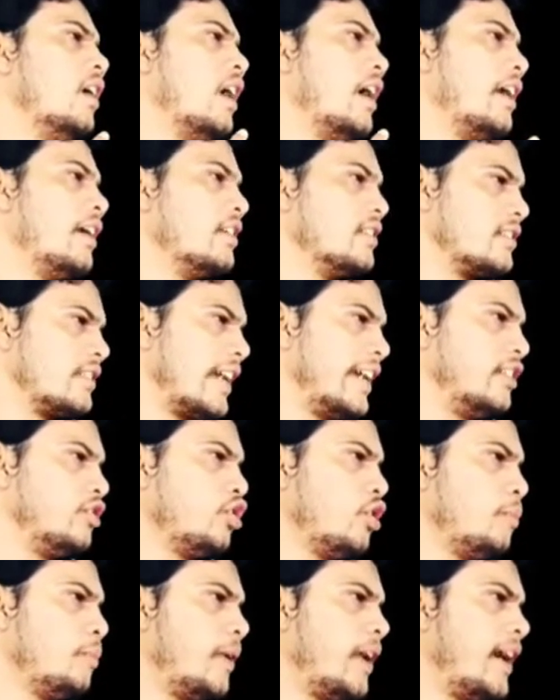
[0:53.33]
and
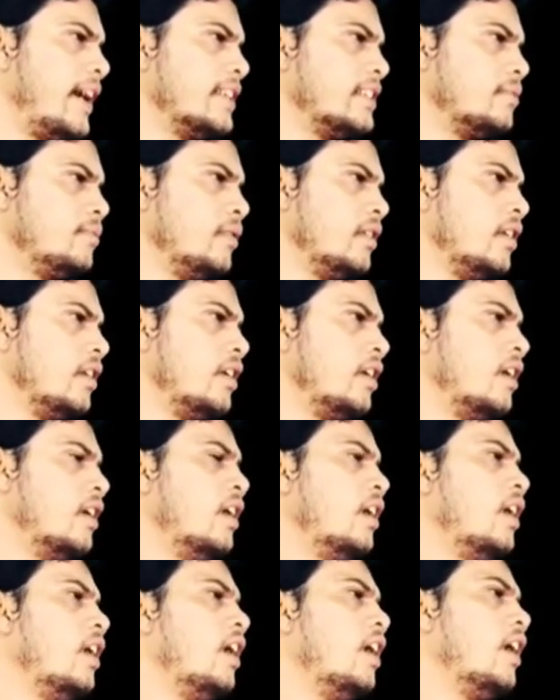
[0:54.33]
cytoplasm
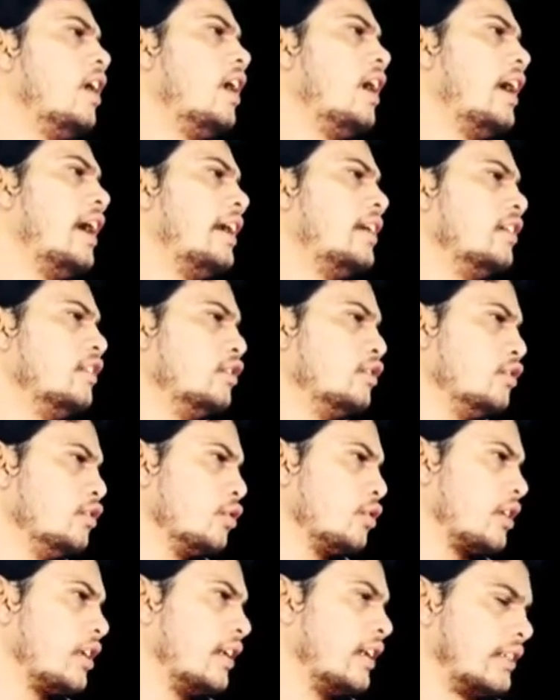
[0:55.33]
and
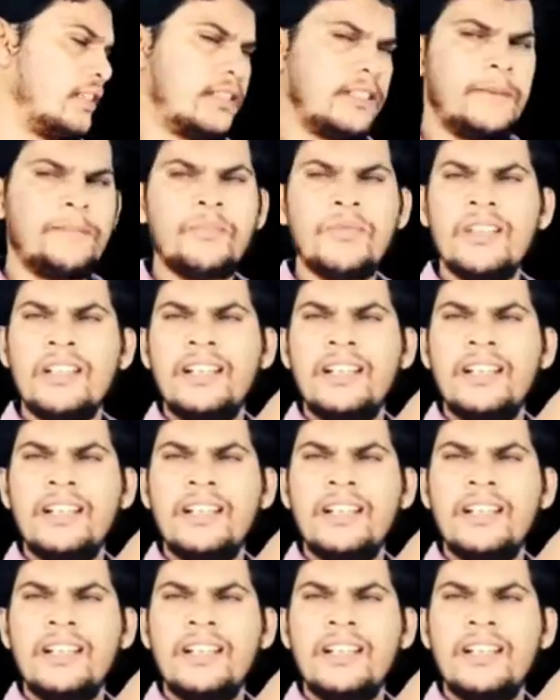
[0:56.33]
nucleus.